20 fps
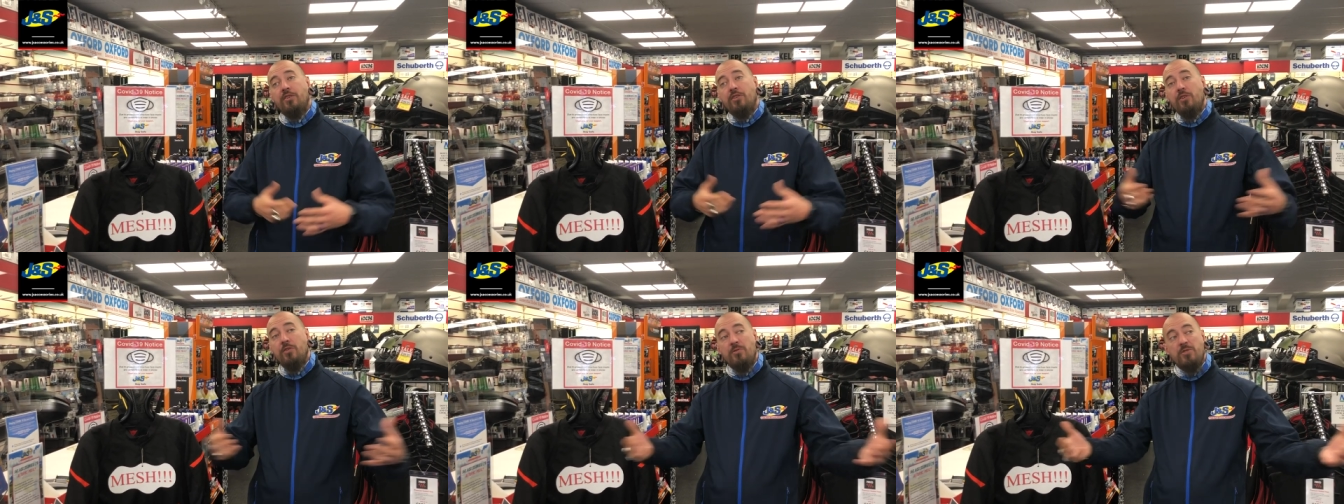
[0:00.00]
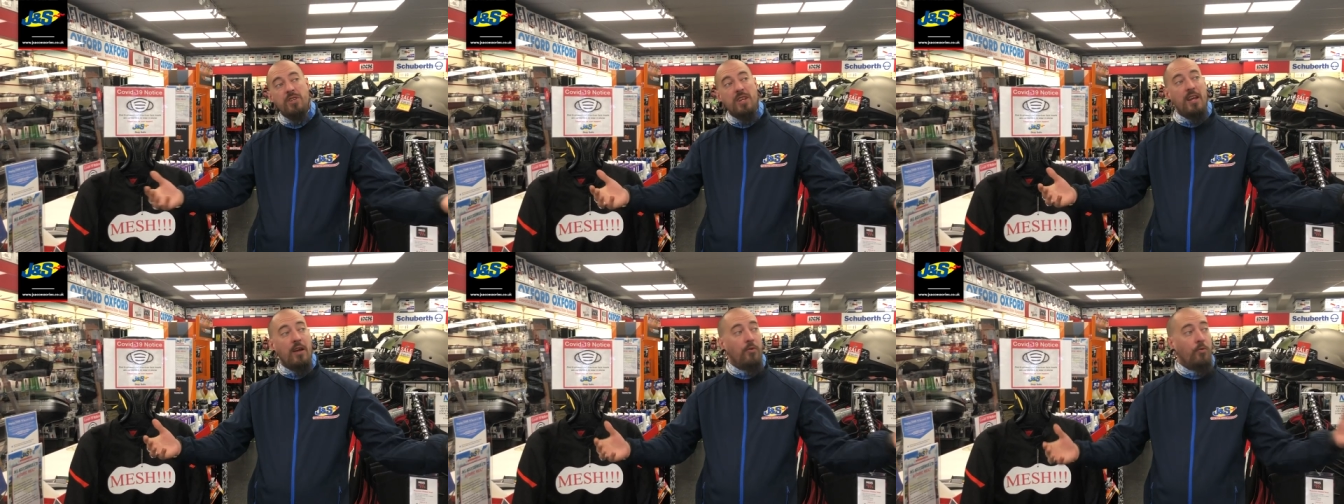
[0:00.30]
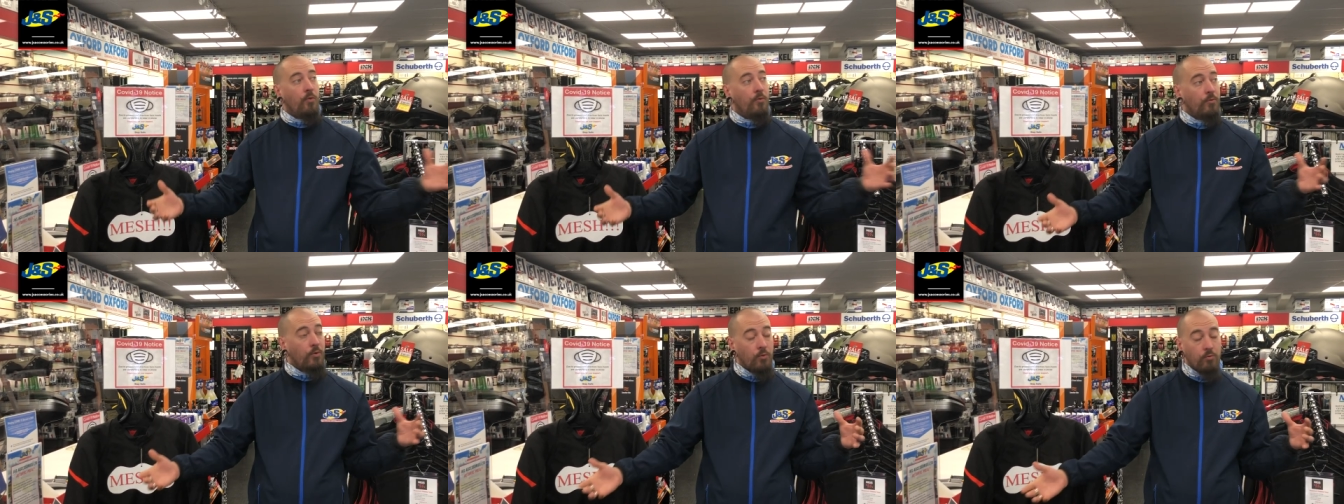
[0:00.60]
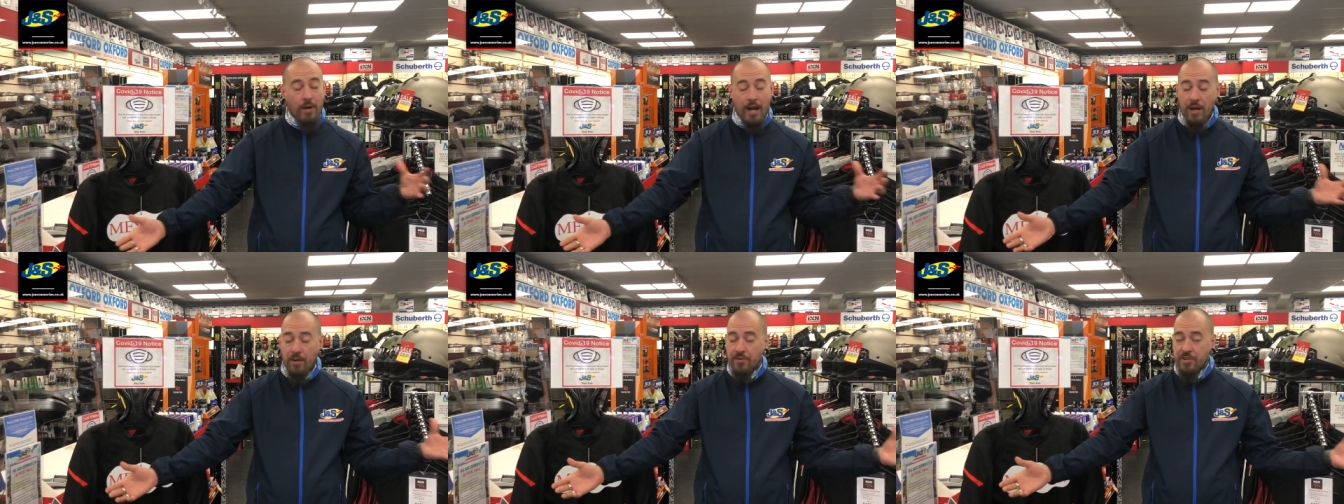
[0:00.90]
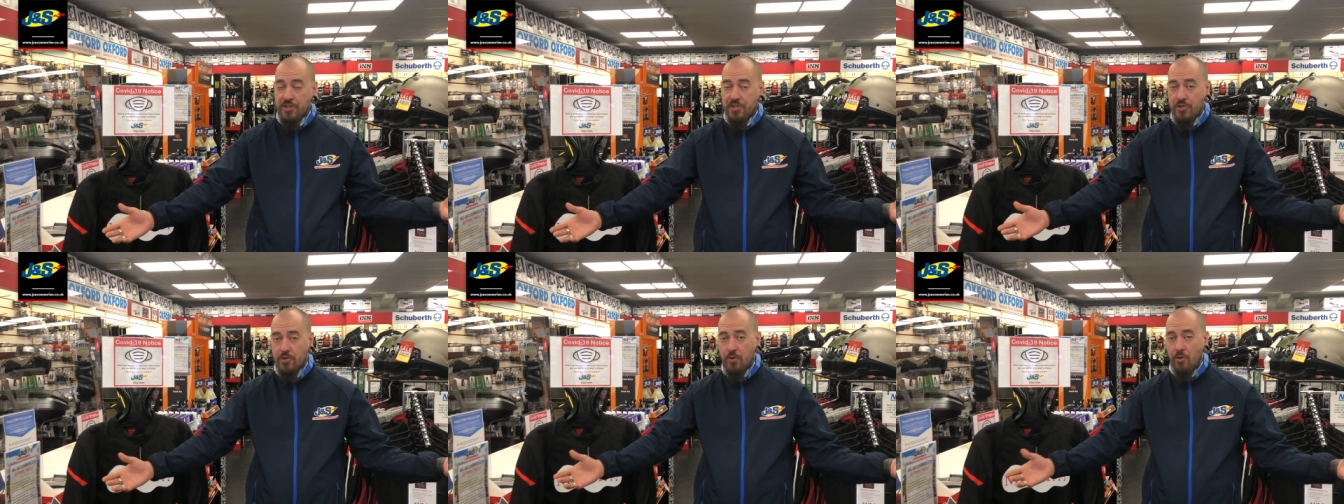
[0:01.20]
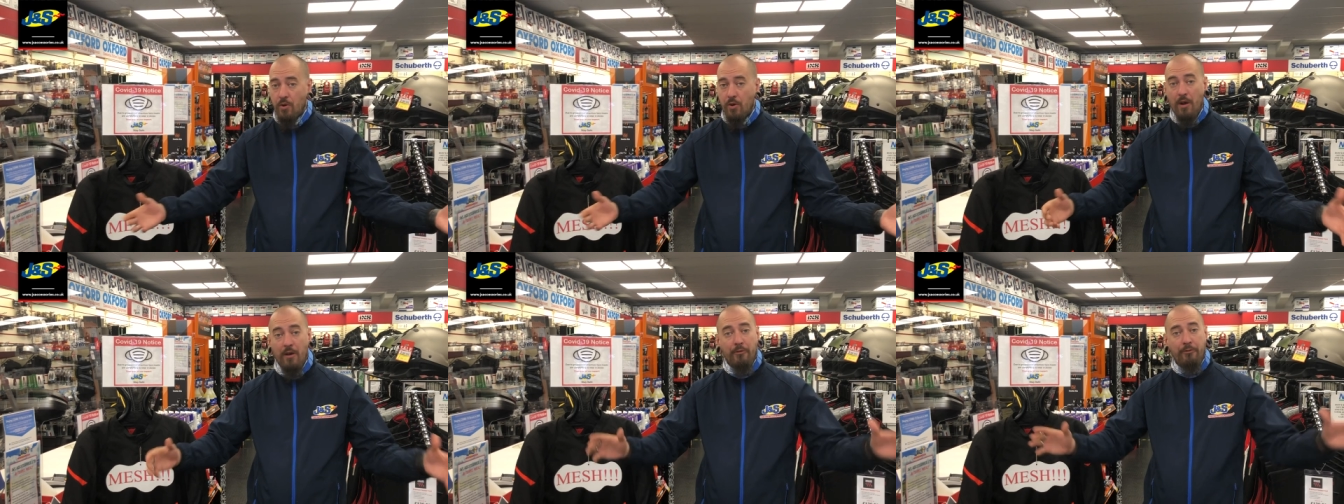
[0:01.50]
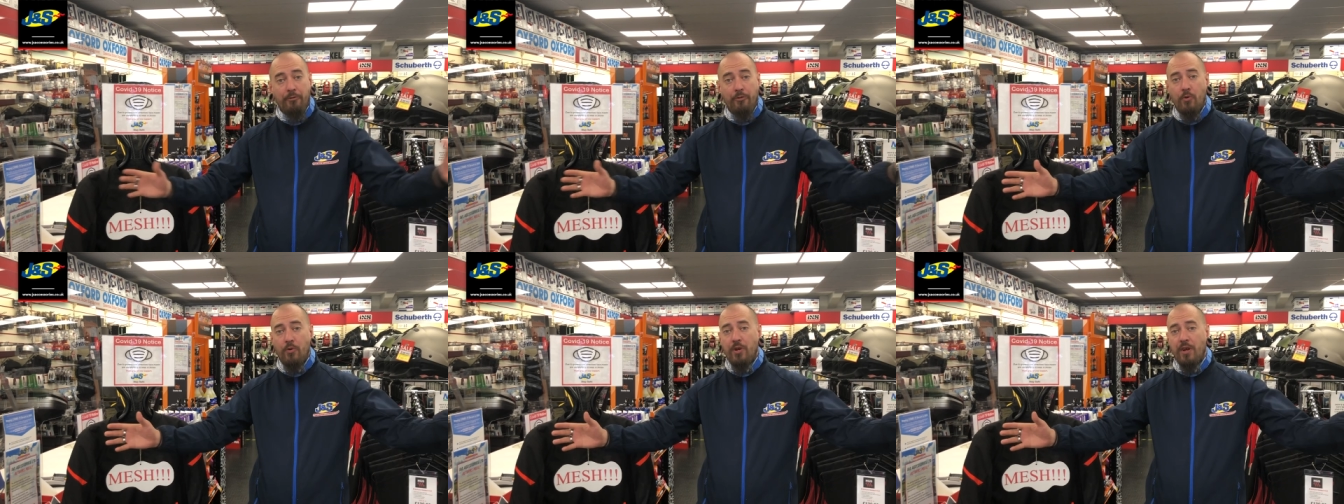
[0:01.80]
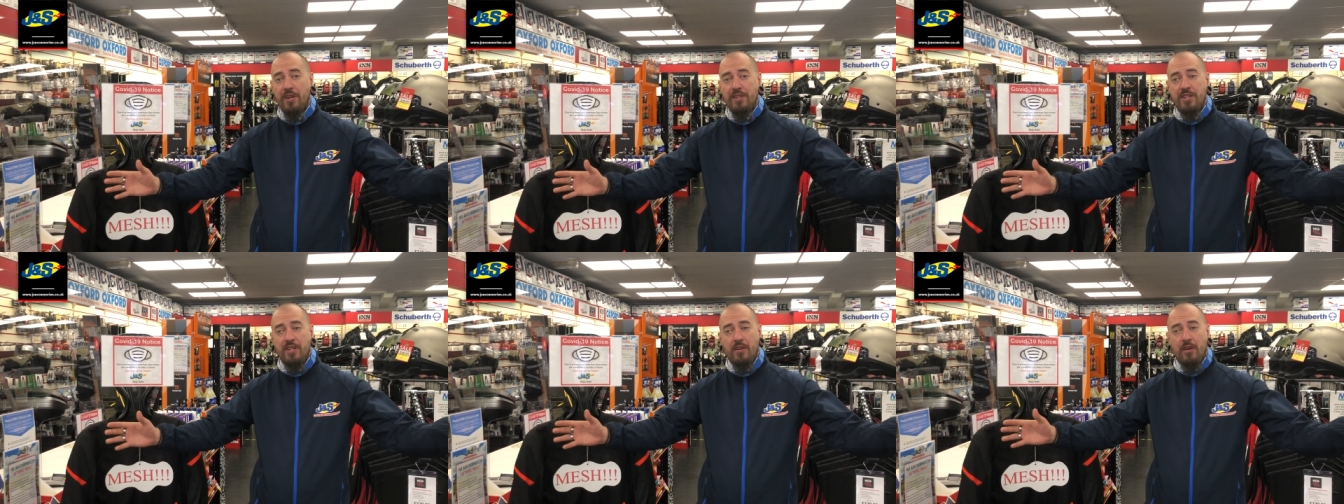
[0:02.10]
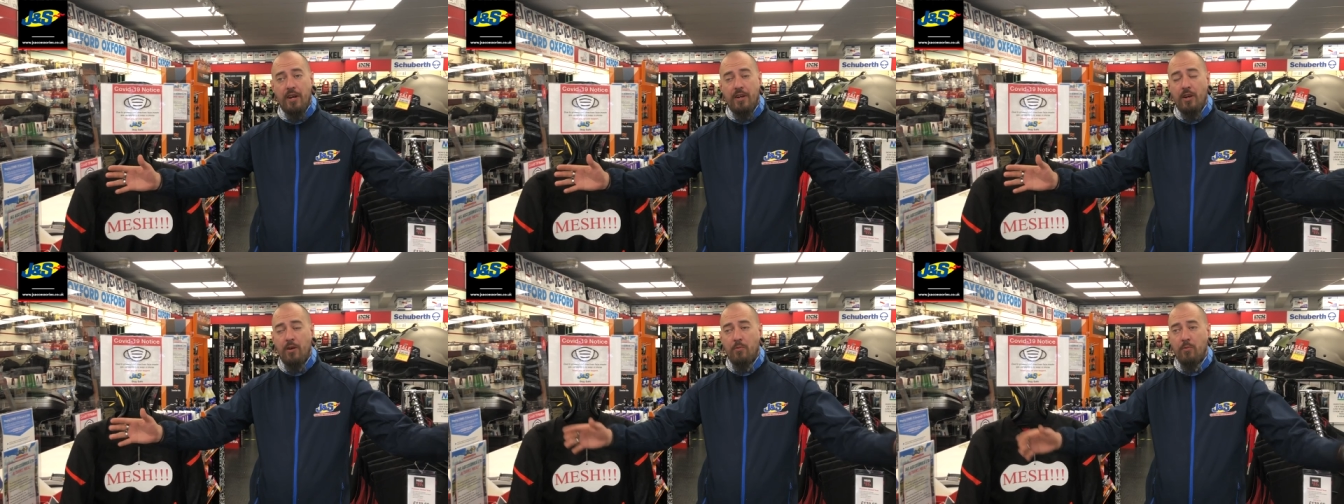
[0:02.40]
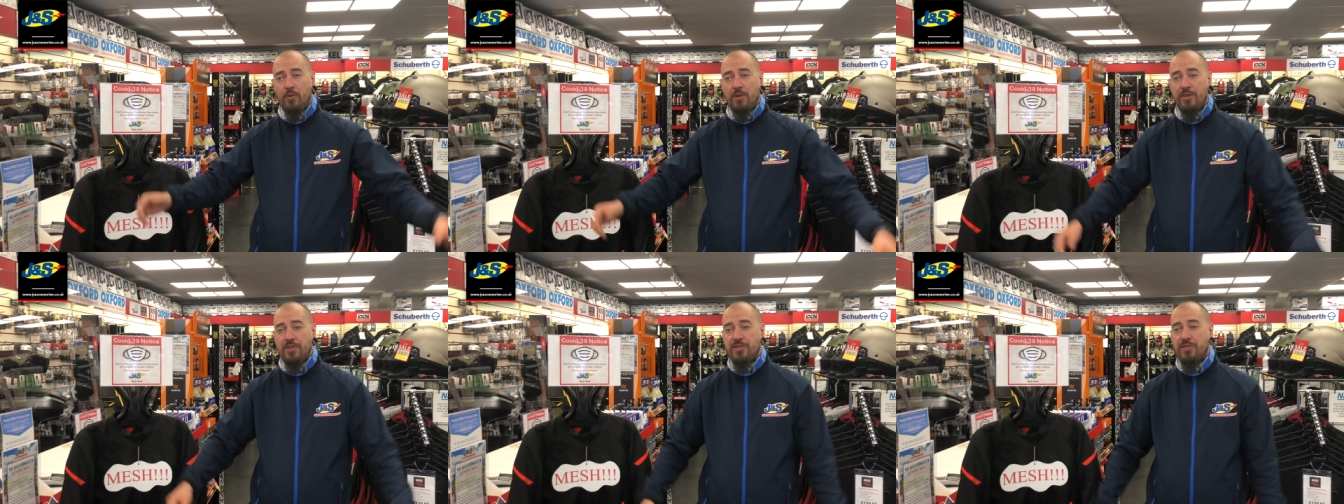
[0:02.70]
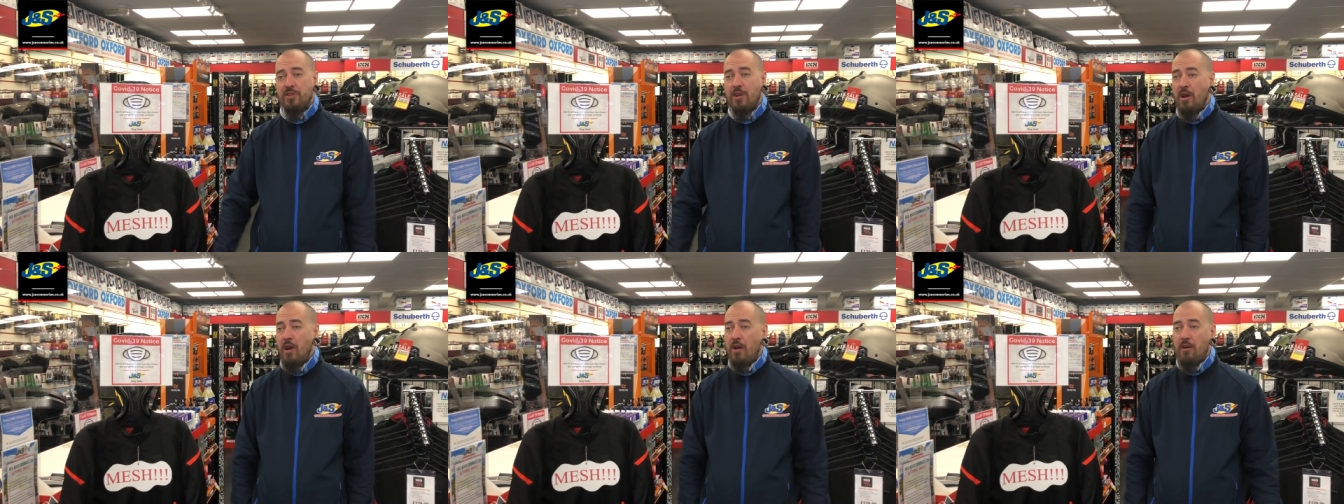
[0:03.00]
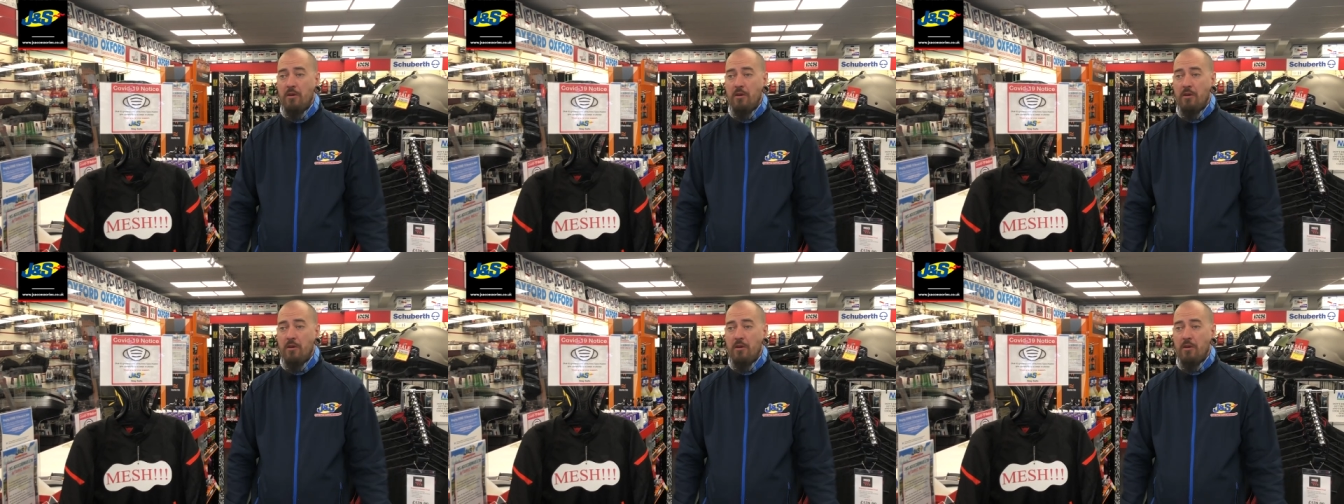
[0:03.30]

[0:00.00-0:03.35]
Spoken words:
usually, and all around the store, £4.99 upwards.